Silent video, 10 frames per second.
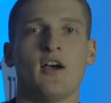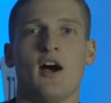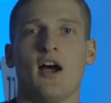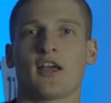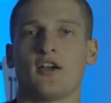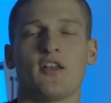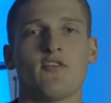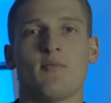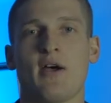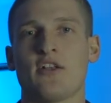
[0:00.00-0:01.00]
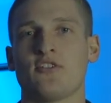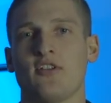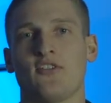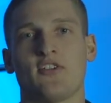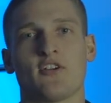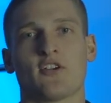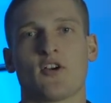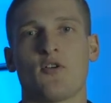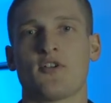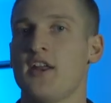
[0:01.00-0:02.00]
I couldn't have imagined this a year ago
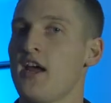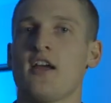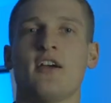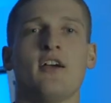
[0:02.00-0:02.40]
today,